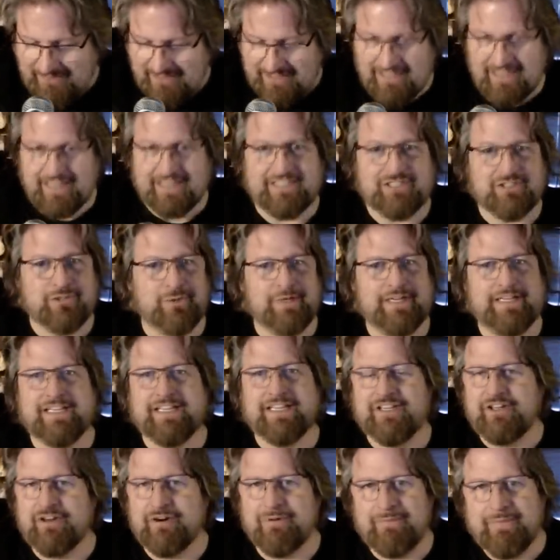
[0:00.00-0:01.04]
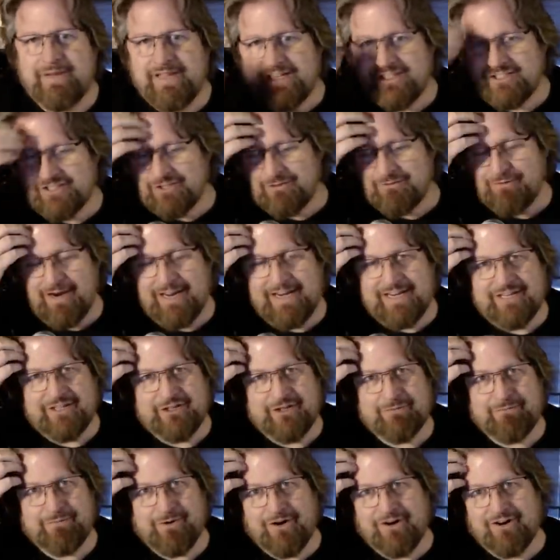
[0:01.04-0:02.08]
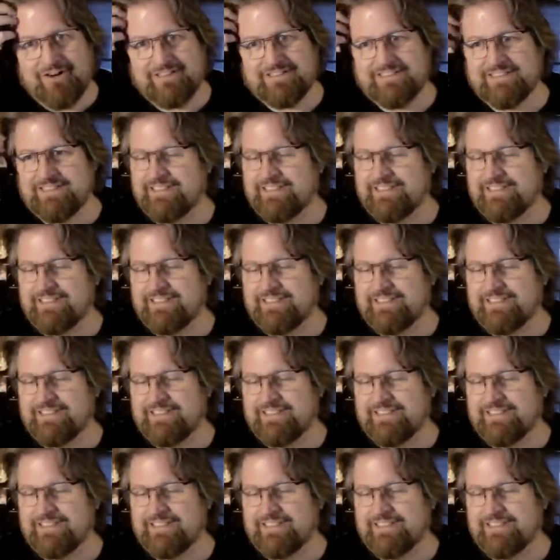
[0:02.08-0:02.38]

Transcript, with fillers: kind of tweaking your mix or writing new parts.